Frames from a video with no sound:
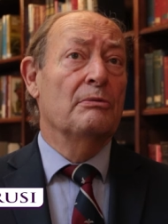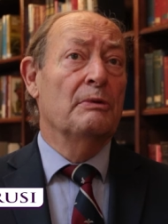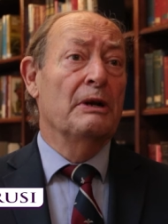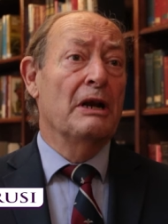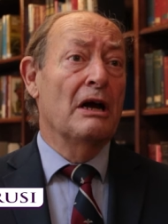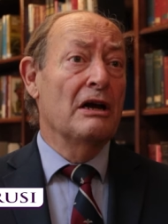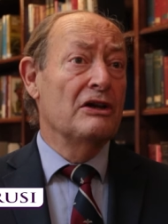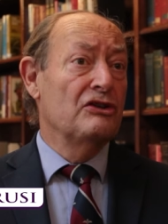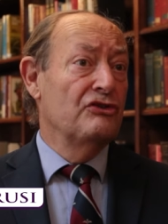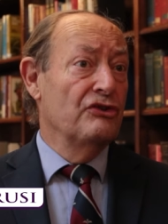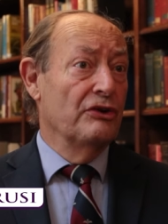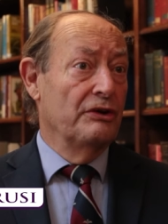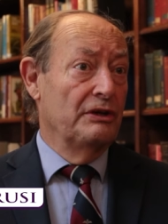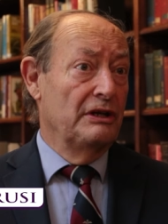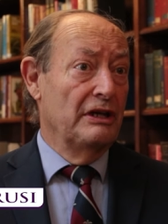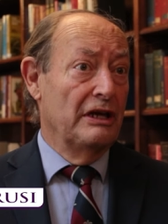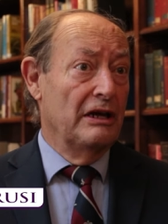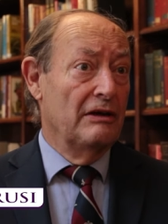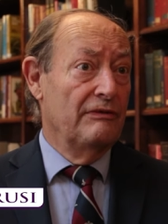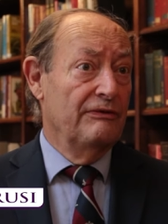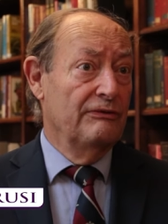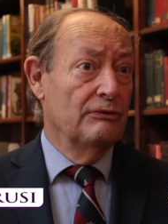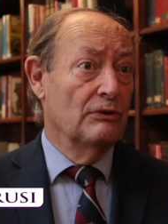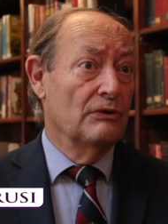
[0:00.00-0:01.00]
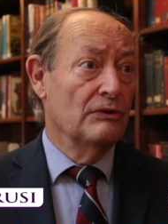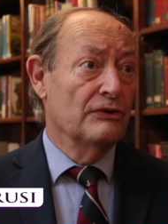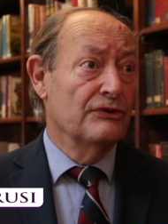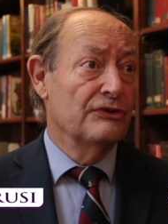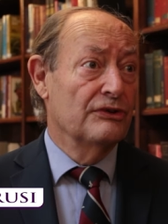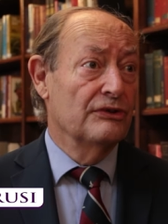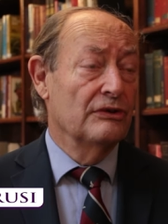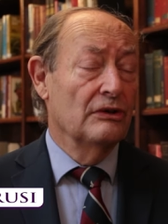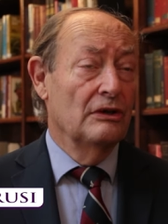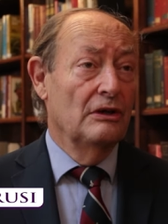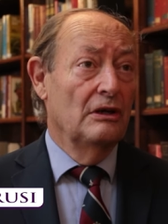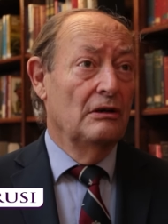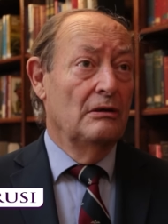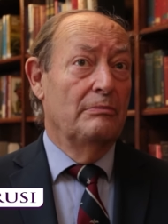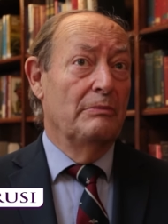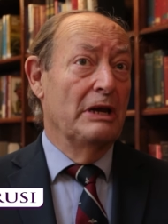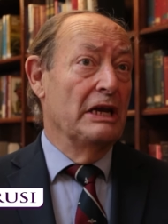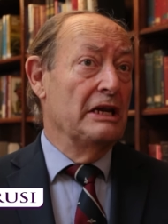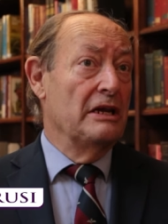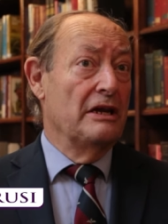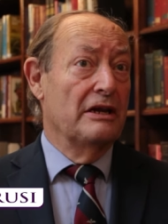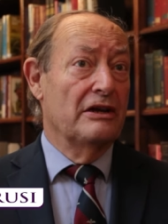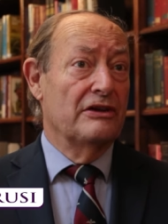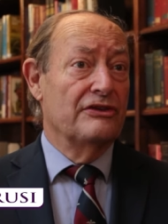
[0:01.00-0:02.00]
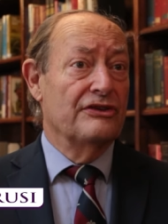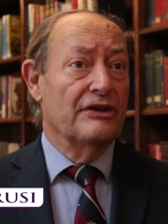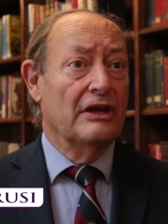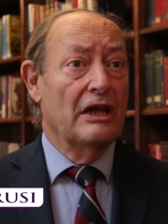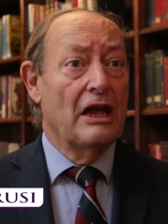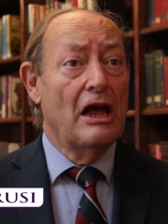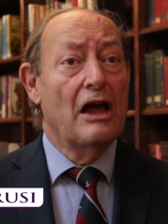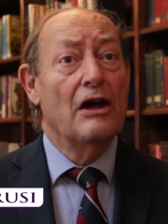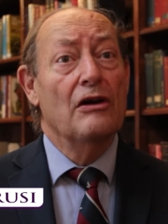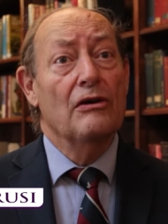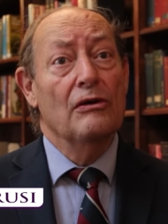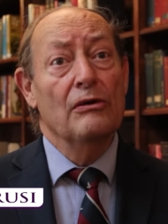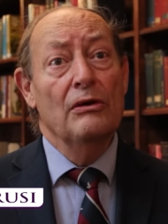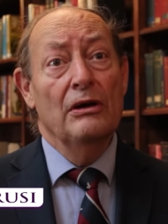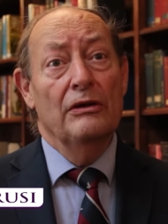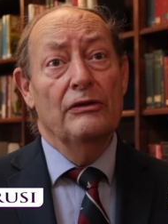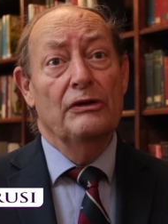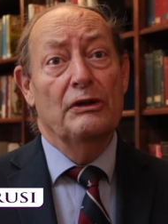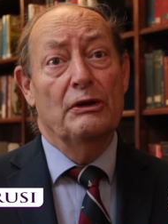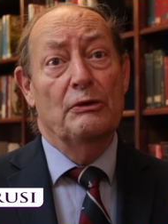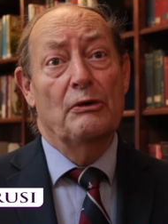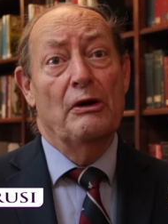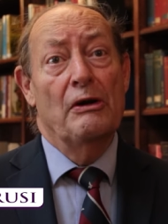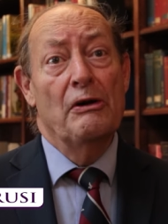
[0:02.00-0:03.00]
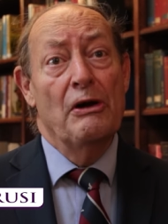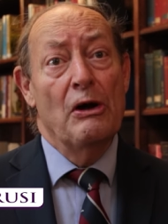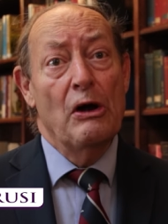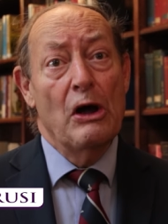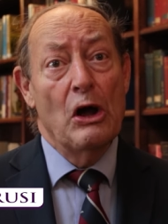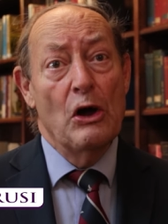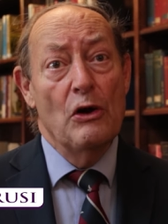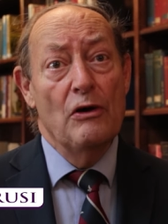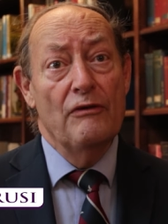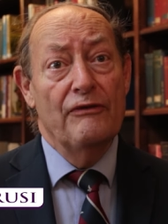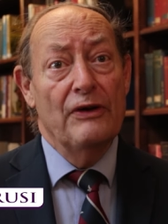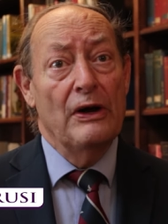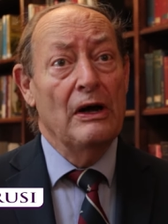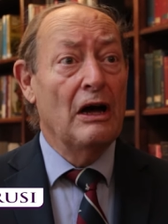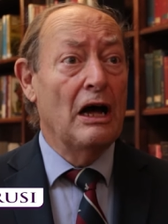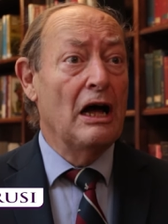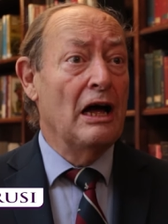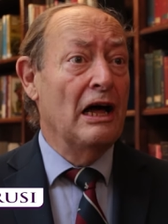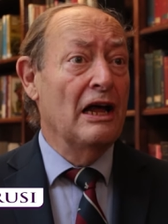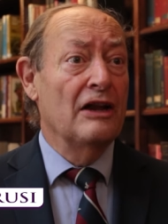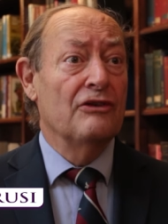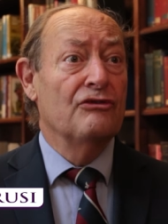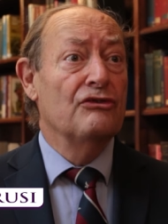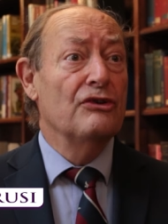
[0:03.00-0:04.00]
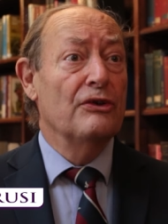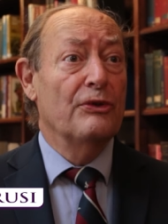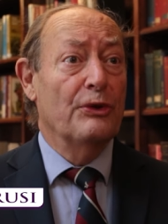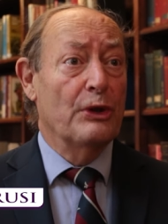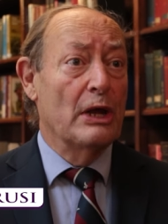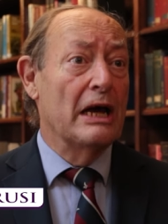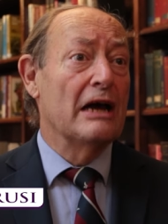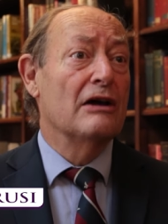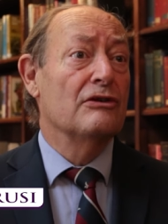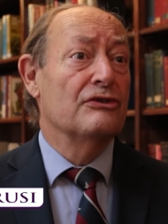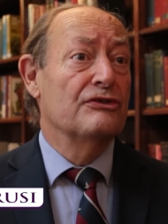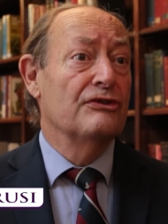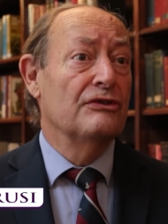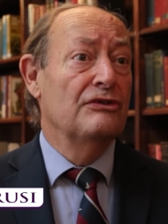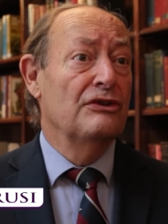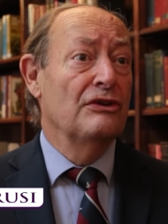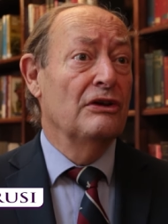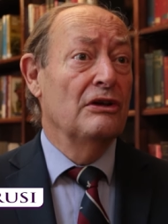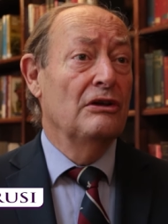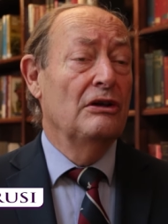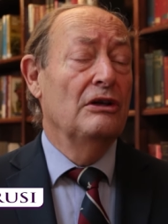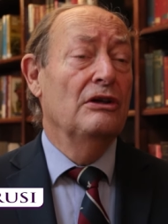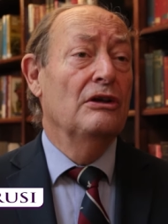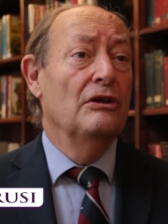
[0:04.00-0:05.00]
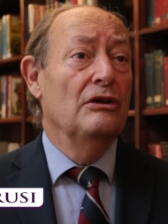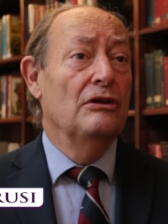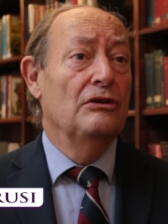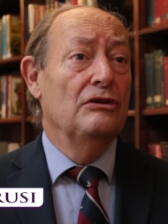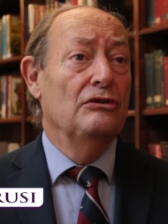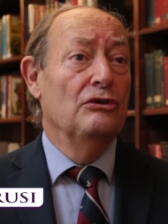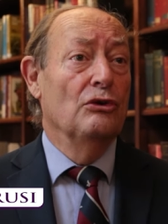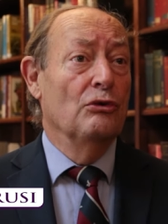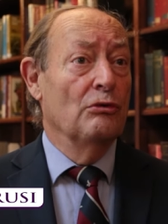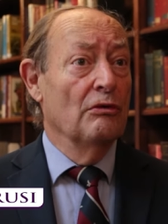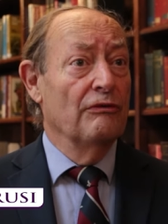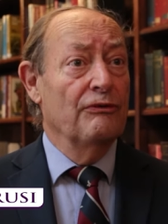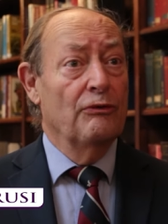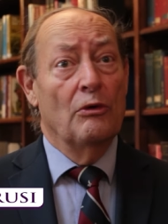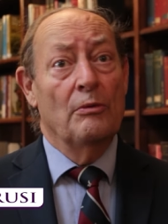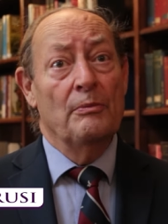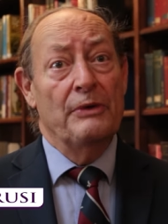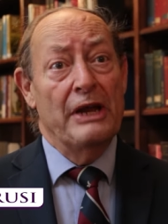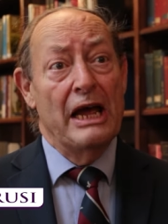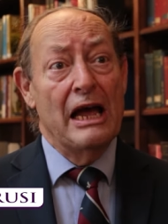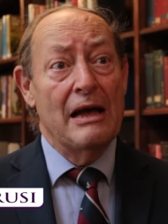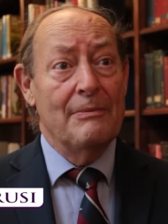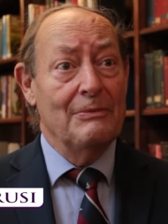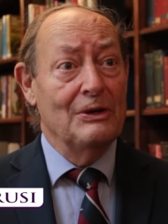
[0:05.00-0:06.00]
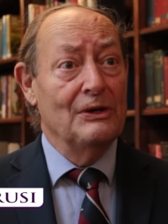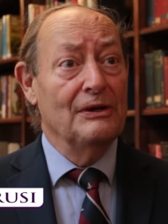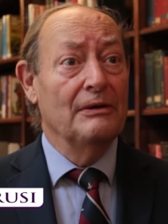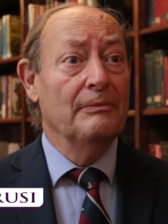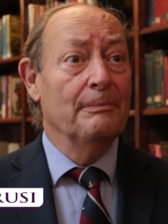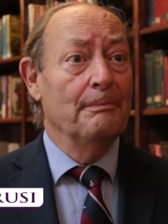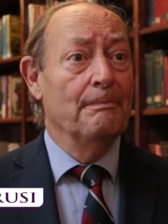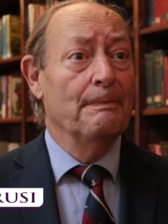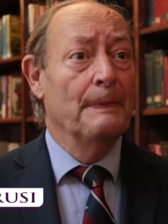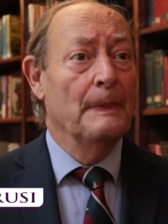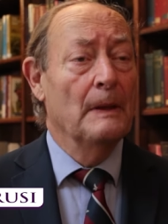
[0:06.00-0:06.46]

When I joined the Air Force many years ago, there were over 100,000 uniformed airmen.